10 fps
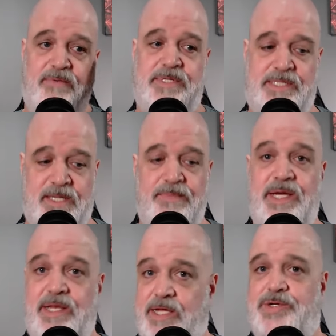some
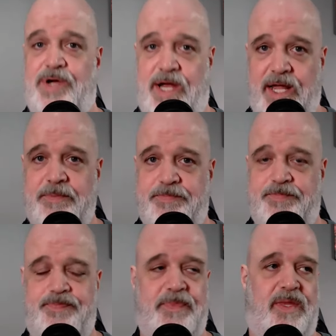media training
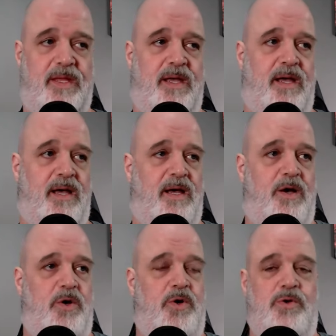
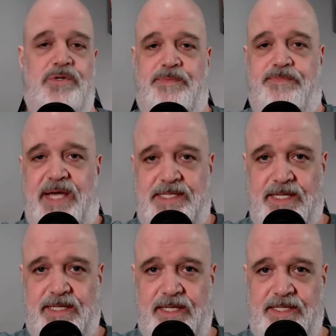who
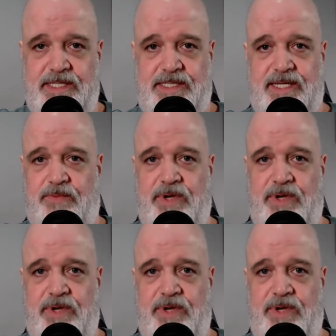basically just said,